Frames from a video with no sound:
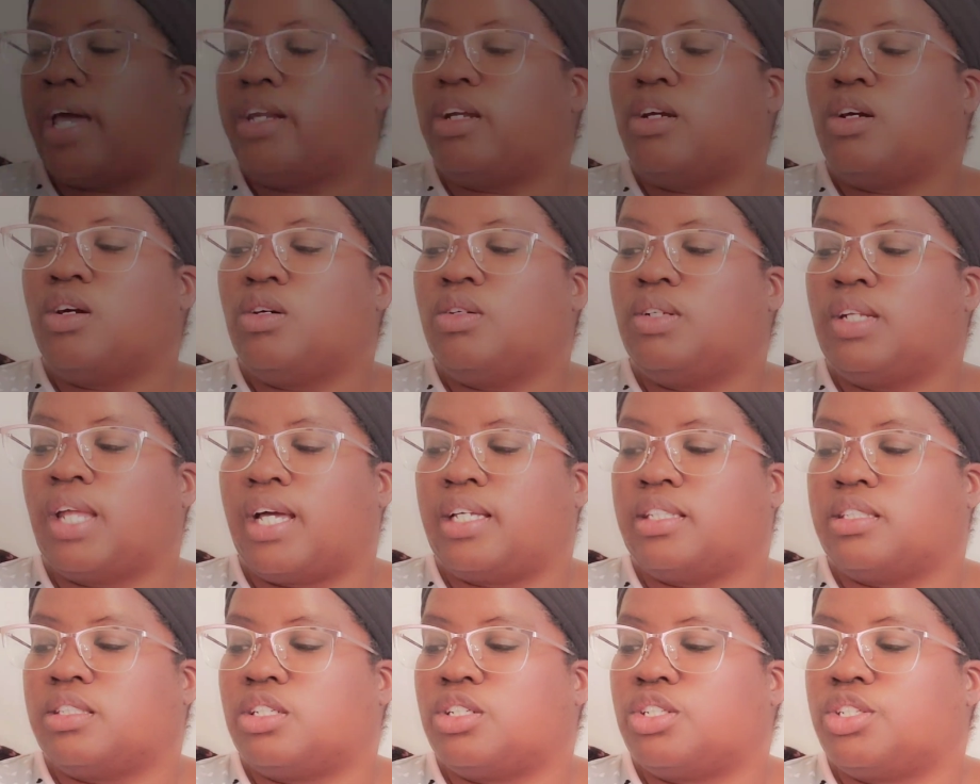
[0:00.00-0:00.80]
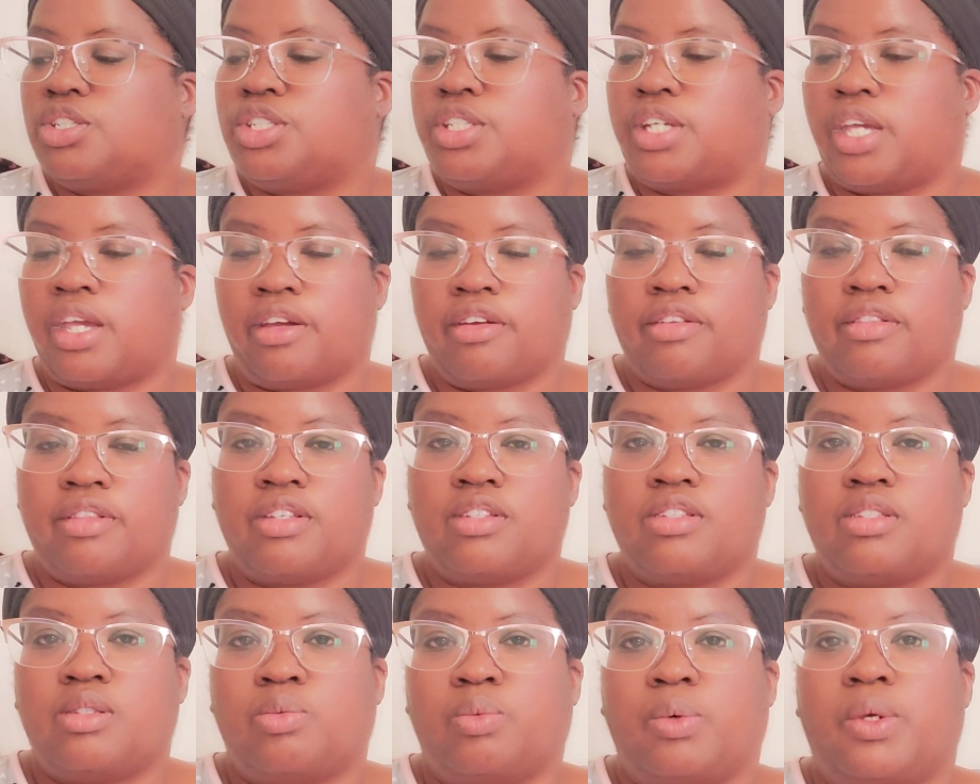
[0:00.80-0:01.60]
a whole lot to share
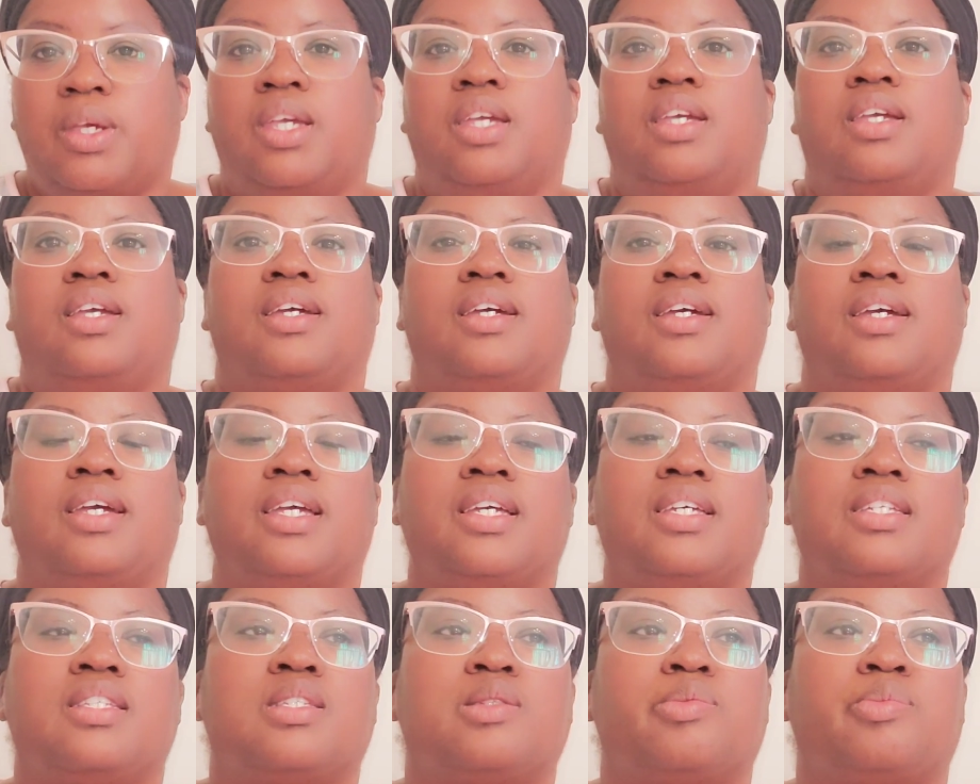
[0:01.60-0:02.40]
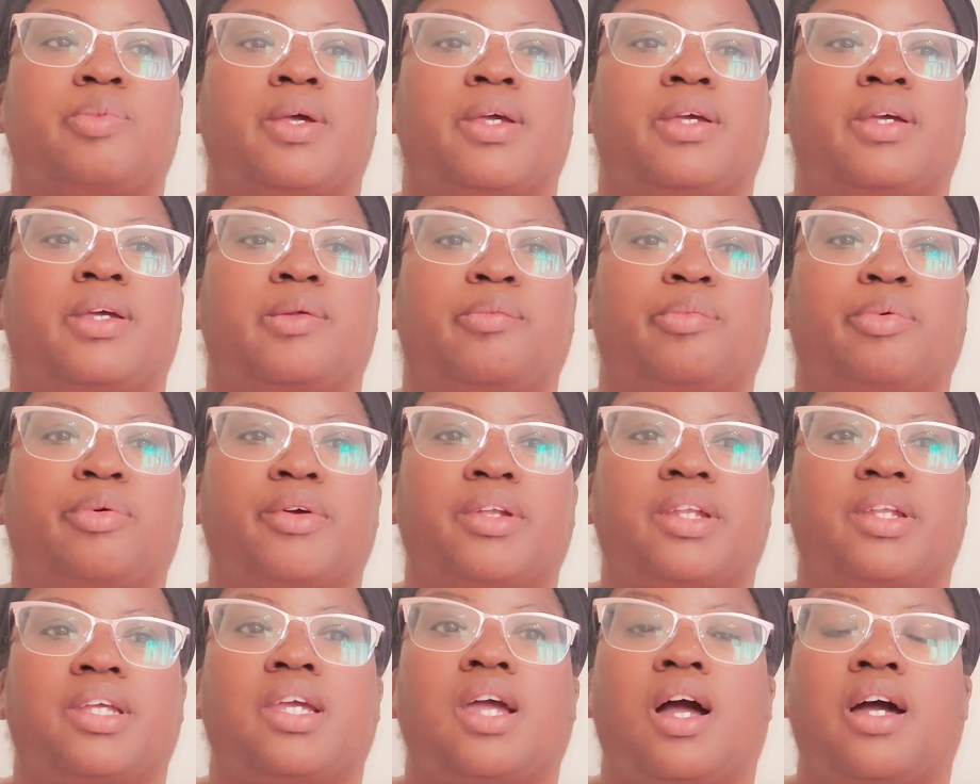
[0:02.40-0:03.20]
this week. It's been
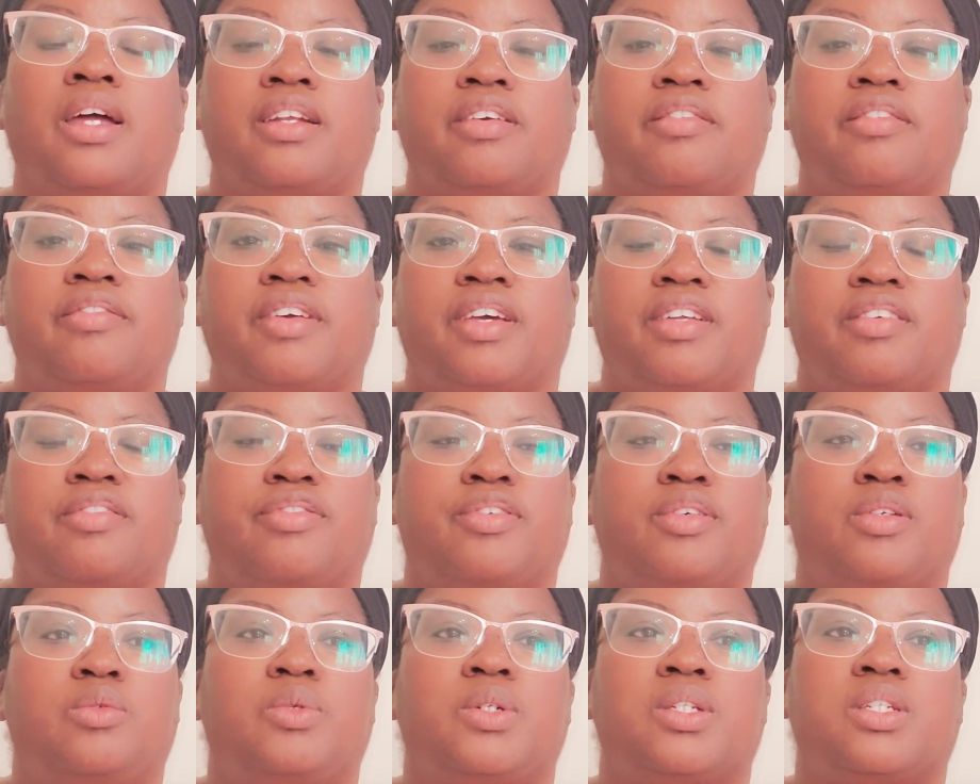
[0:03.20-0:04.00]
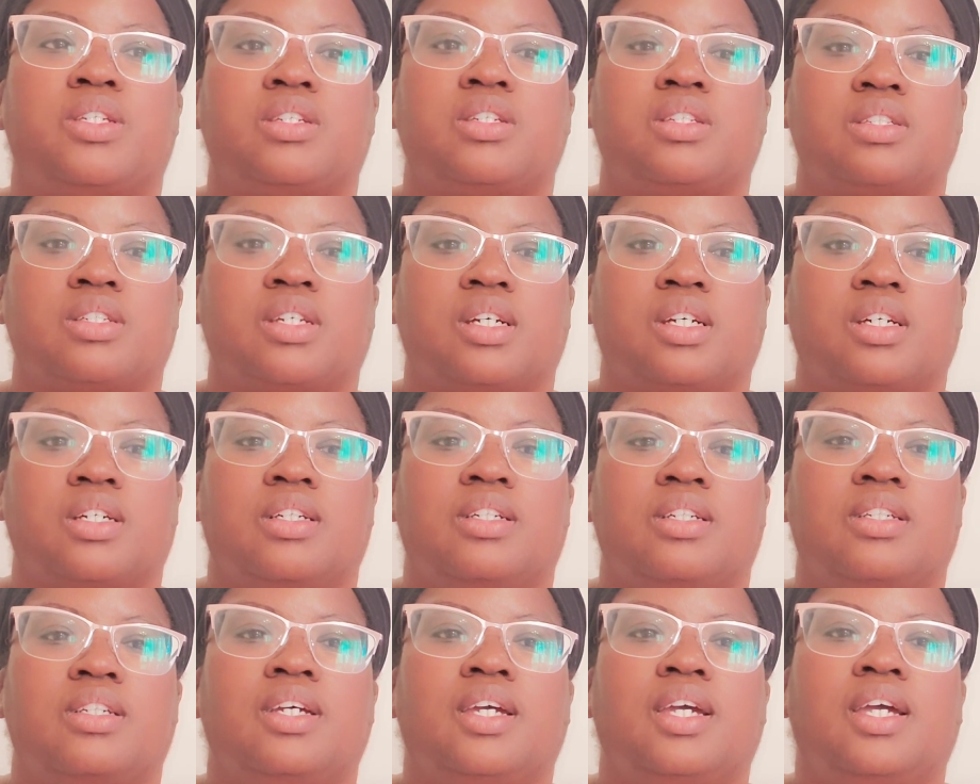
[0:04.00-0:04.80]
pretty uneventful, which is
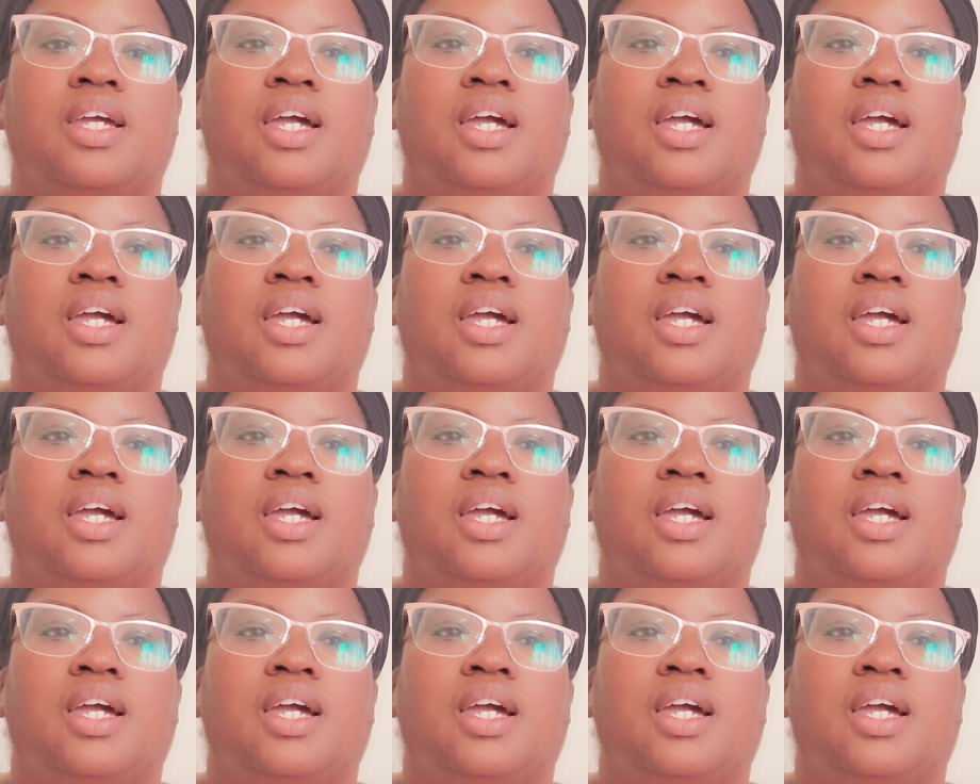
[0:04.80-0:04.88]
good.